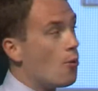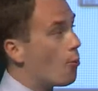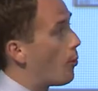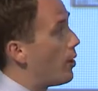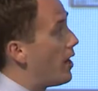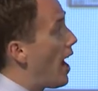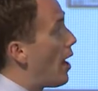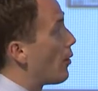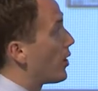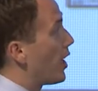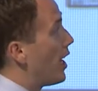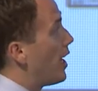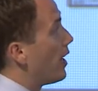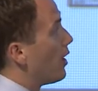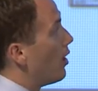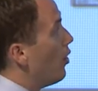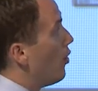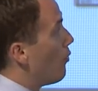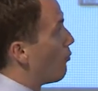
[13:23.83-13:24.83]
we're now
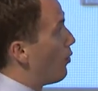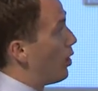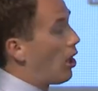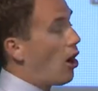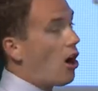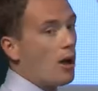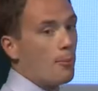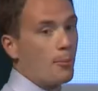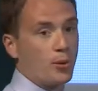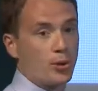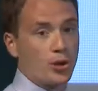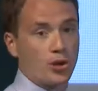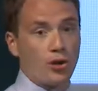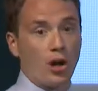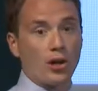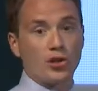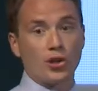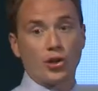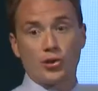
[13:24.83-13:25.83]
getting reliable
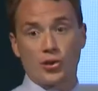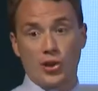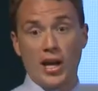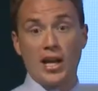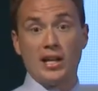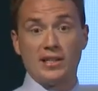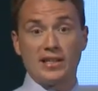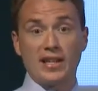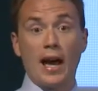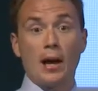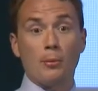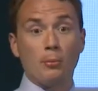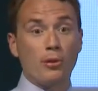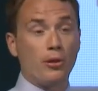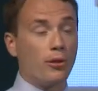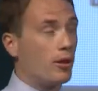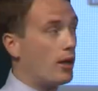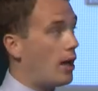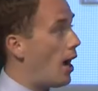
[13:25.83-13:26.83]
structures in
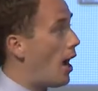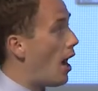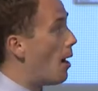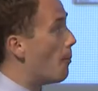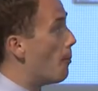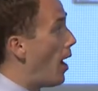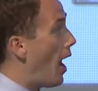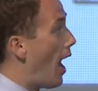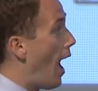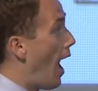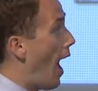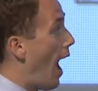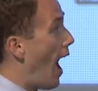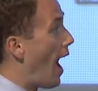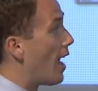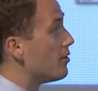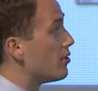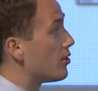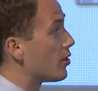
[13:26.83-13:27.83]
depth
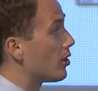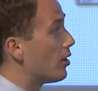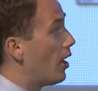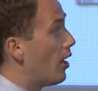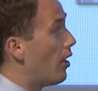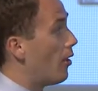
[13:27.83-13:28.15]
and